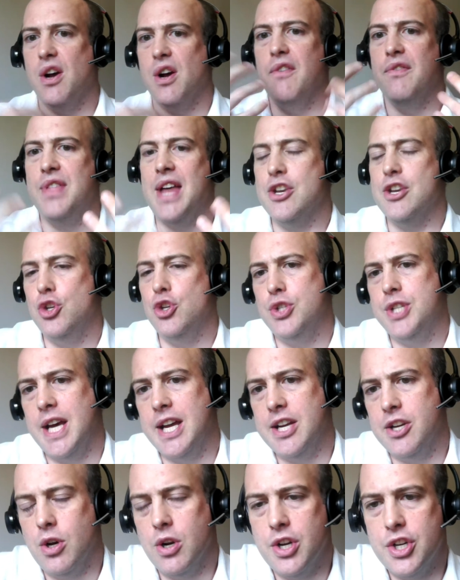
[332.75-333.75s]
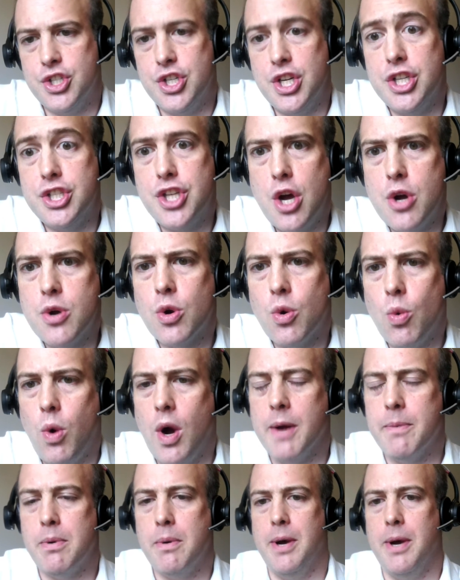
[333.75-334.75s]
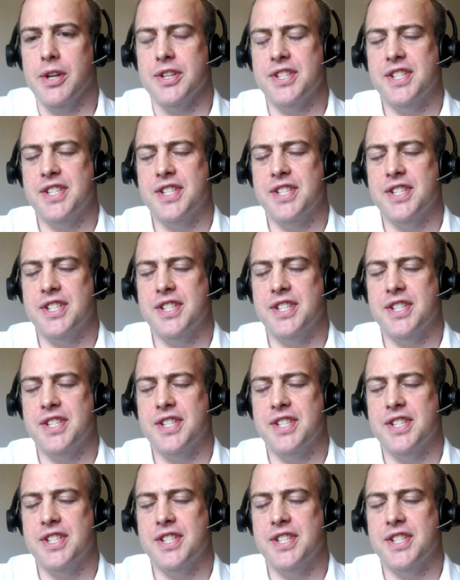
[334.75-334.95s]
of that new technology don't quite propel?